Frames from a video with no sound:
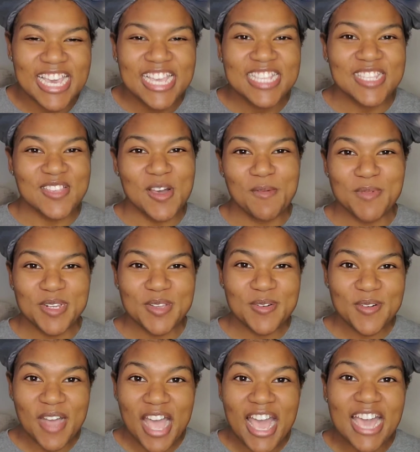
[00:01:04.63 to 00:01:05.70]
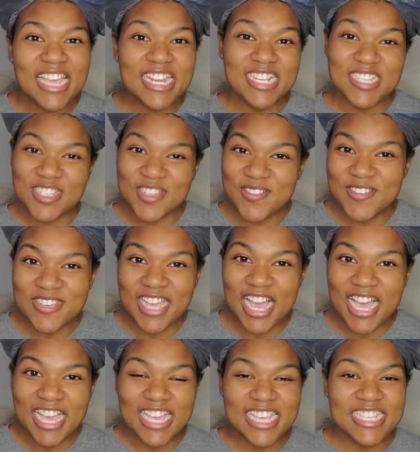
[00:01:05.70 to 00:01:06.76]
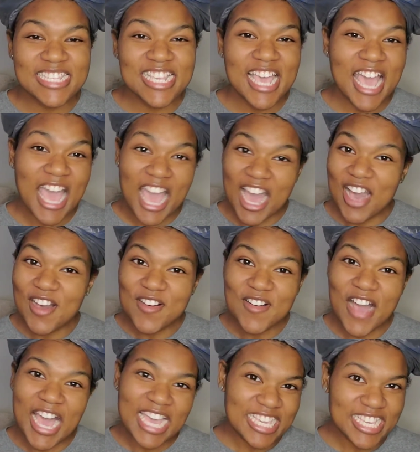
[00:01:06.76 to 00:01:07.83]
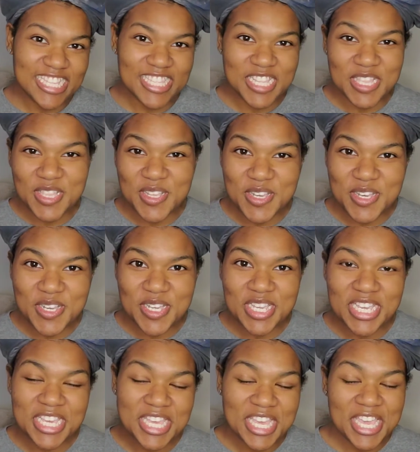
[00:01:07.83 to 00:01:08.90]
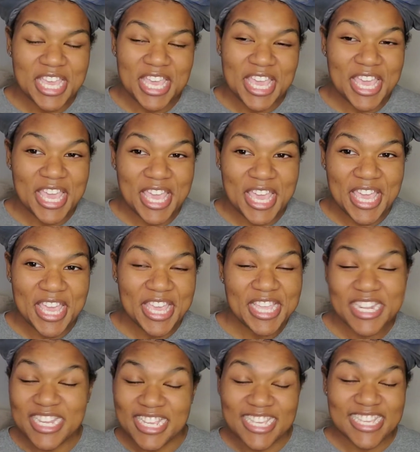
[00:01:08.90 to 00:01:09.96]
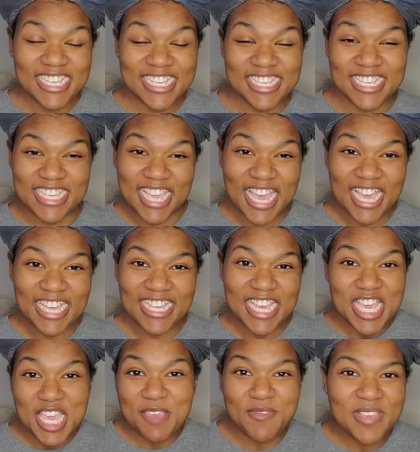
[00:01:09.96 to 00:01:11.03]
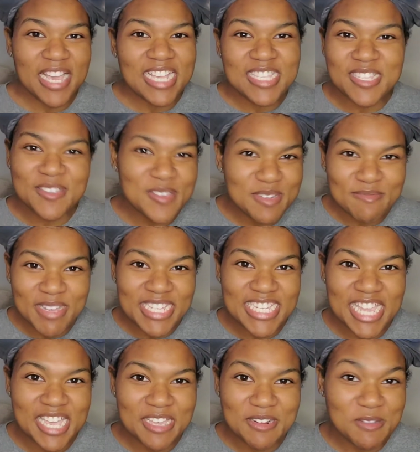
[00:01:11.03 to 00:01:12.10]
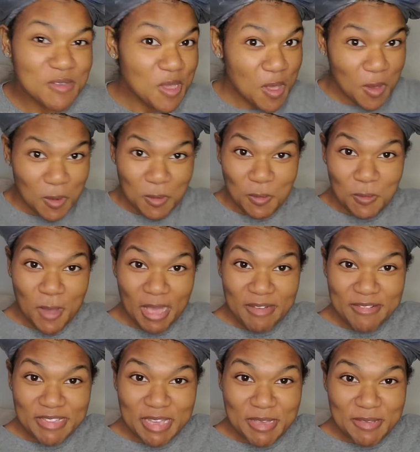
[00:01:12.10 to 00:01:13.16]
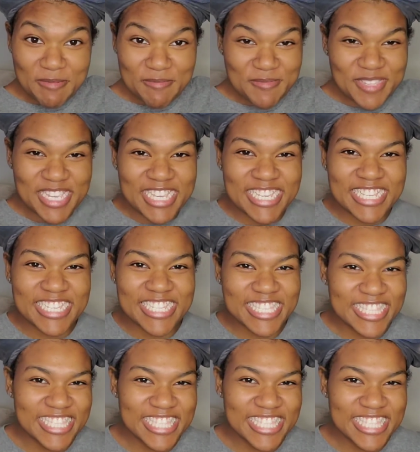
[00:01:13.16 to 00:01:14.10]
So I'm going to go ahead and show you guys how I get the look. And yeah, if you guys are new to my channel, welcome.